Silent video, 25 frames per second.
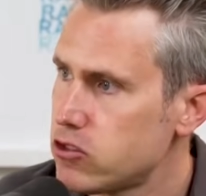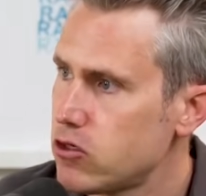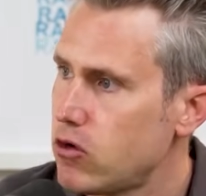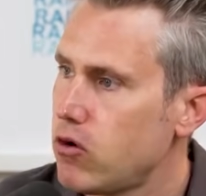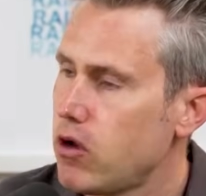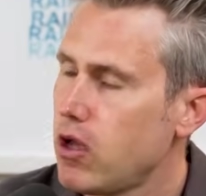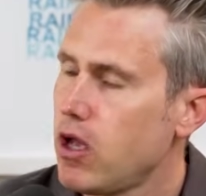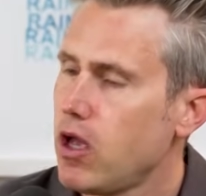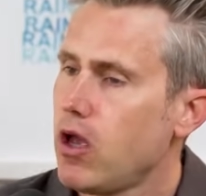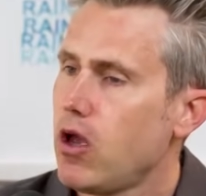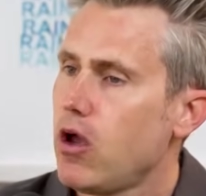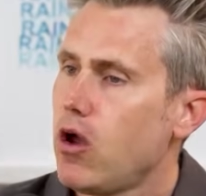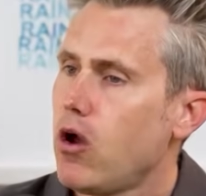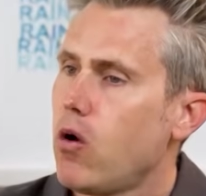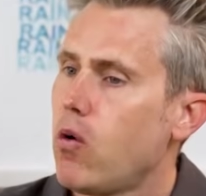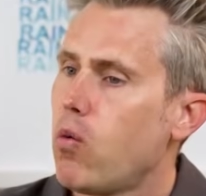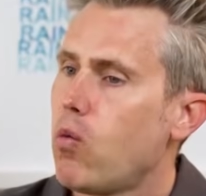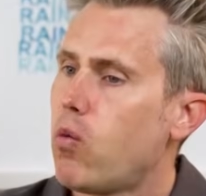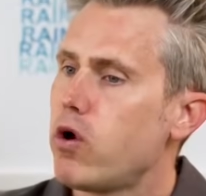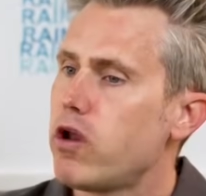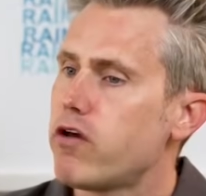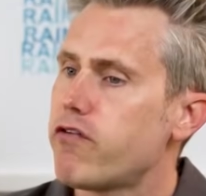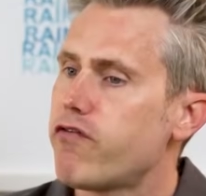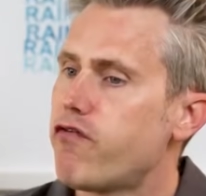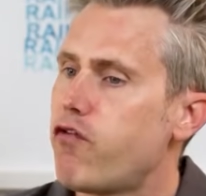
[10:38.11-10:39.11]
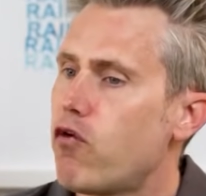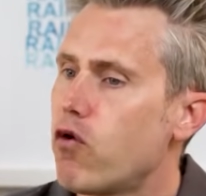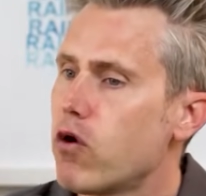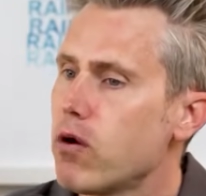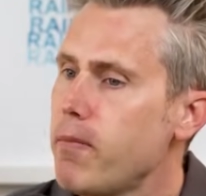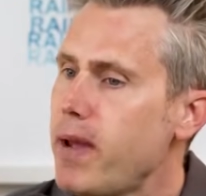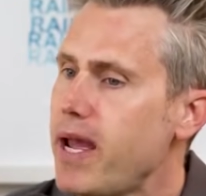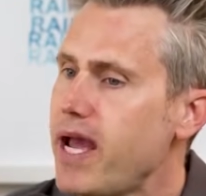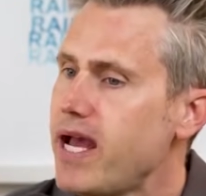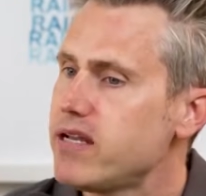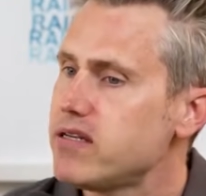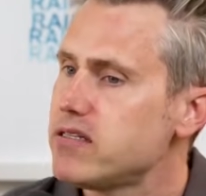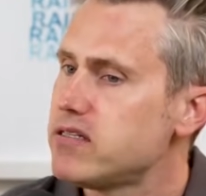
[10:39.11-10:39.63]
So what a
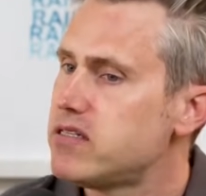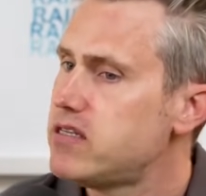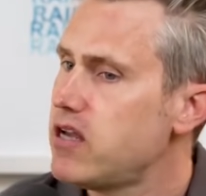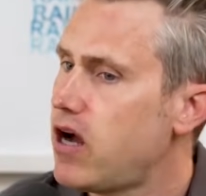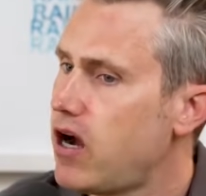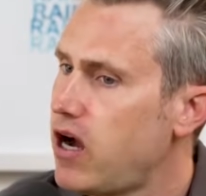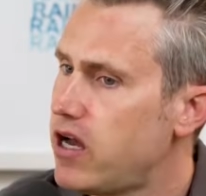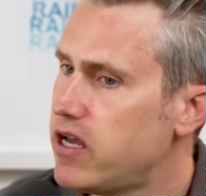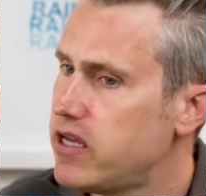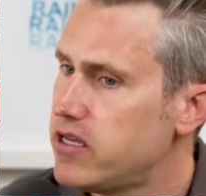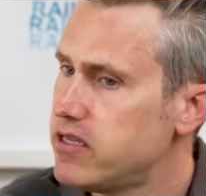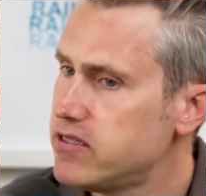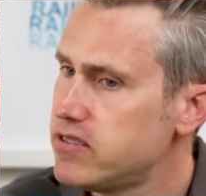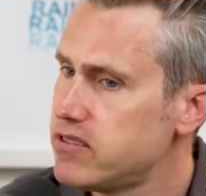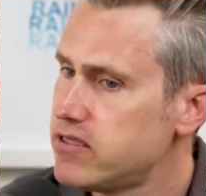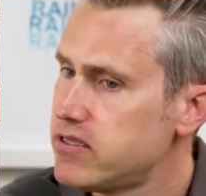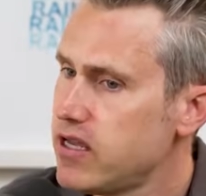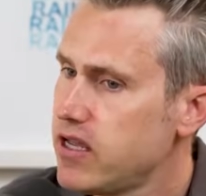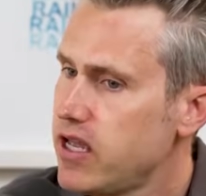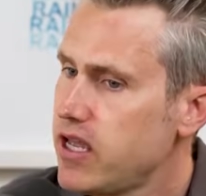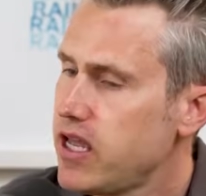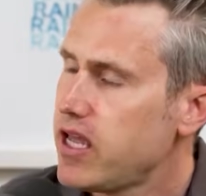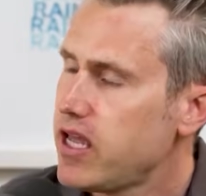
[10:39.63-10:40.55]
format does